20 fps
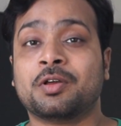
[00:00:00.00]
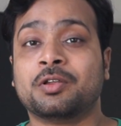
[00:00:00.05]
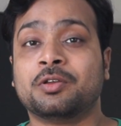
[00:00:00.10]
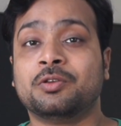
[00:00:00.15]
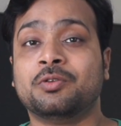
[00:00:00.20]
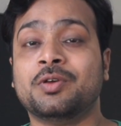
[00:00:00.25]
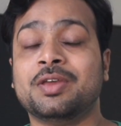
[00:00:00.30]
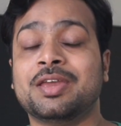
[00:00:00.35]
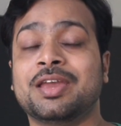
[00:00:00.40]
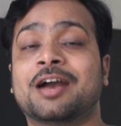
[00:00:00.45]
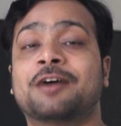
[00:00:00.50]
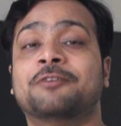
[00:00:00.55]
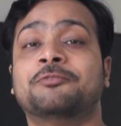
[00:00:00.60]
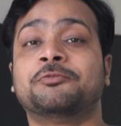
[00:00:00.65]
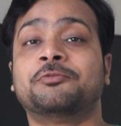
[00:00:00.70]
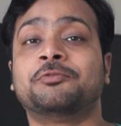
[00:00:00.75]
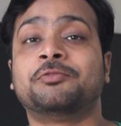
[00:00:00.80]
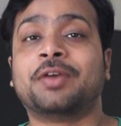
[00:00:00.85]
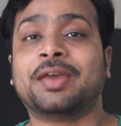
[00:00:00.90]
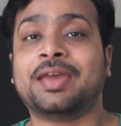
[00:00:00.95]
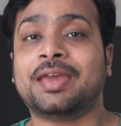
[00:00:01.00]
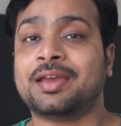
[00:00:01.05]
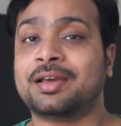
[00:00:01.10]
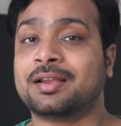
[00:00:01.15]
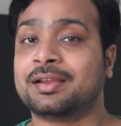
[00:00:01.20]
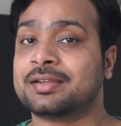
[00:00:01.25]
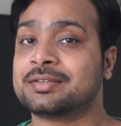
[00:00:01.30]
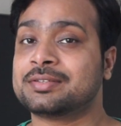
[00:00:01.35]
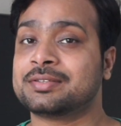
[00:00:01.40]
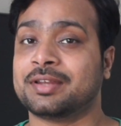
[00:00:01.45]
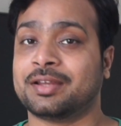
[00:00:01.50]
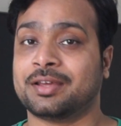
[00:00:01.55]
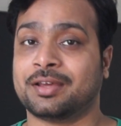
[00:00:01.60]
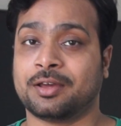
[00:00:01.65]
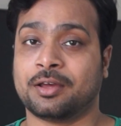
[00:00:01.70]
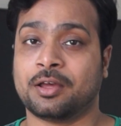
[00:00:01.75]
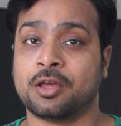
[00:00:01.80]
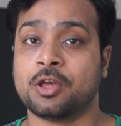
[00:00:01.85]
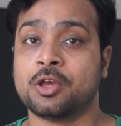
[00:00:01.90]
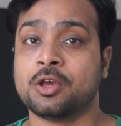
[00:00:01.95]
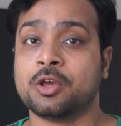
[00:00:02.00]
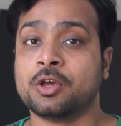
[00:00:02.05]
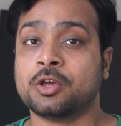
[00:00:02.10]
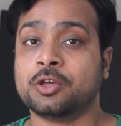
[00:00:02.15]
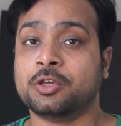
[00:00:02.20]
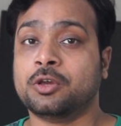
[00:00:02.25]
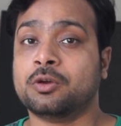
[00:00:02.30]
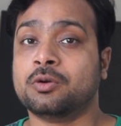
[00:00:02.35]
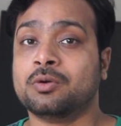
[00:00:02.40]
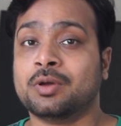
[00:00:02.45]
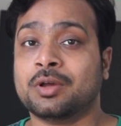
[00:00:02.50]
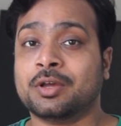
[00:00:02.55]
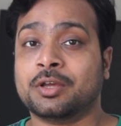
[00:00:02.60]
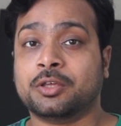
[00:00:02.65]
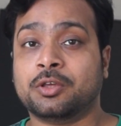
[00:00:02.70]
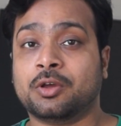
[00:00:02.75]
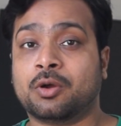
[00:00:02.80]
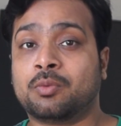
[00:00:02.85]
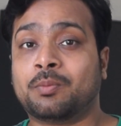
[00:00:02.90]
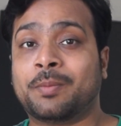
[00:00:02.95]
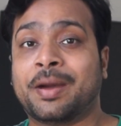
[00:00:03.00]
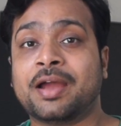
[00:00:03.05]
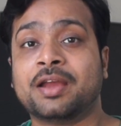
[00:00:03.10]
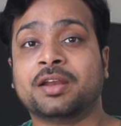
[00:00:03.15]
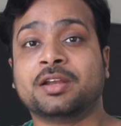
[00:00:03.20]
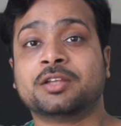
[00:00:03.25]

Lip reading: doing a fake listening. Your mind